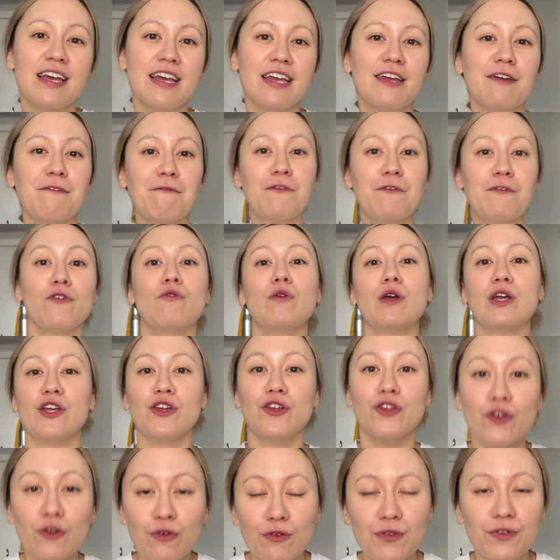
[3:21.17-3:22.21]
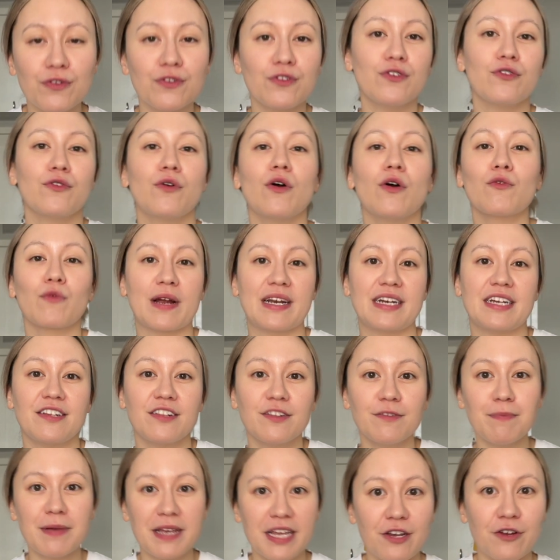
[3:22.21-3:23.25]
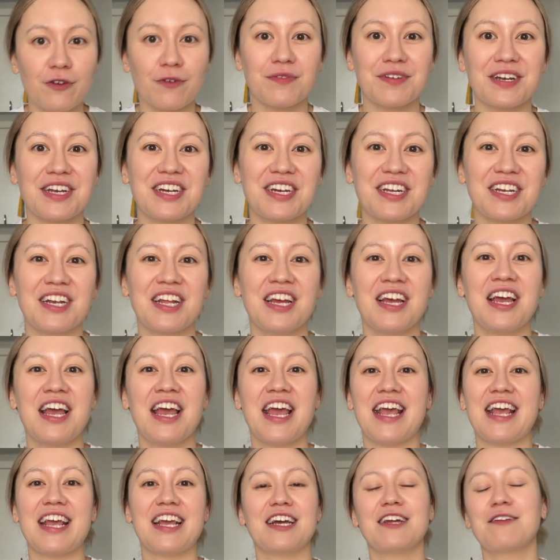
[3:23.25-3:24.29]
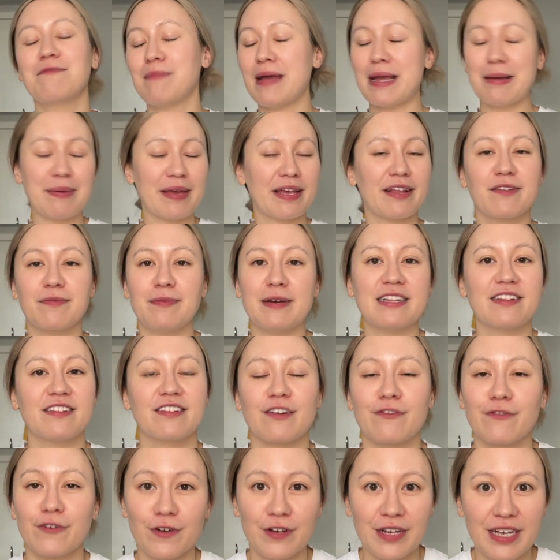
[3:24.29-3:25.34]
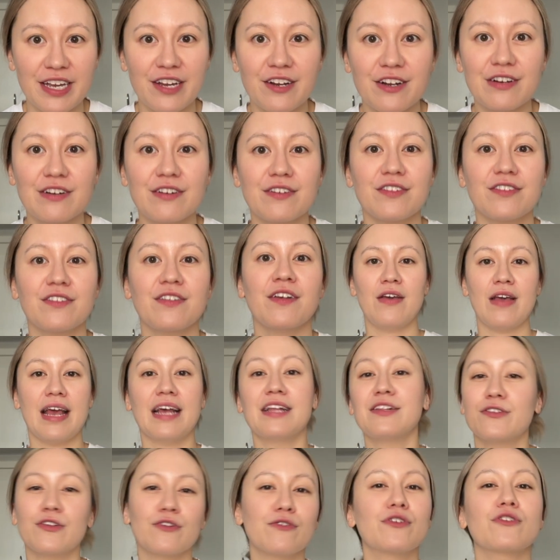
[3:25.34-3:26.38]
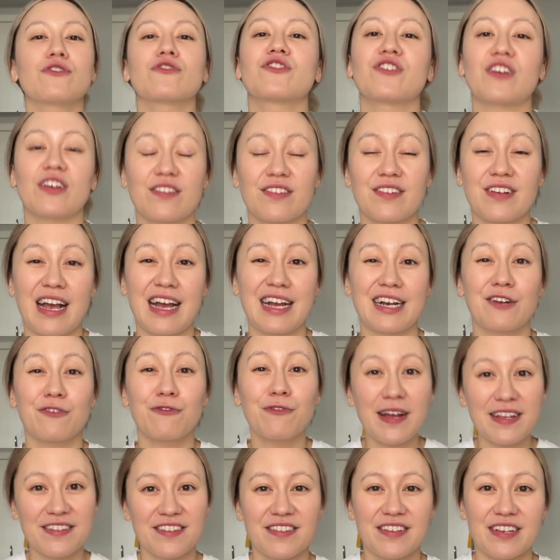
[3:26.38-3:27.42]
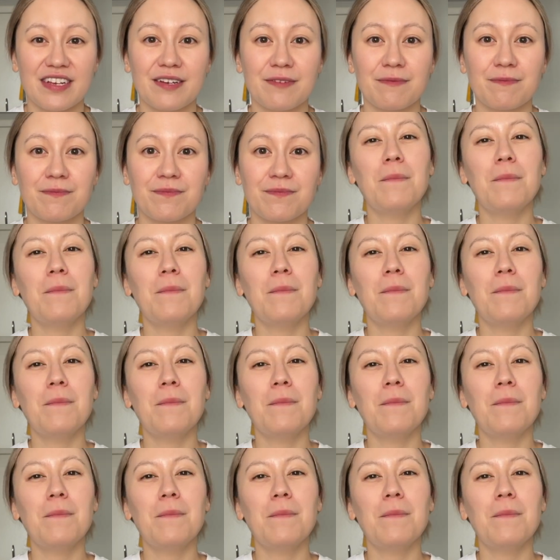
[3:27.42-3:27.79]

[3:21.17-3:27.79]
if you used to already speak Korean and maybe it's been several years and so you're just kind of rusty.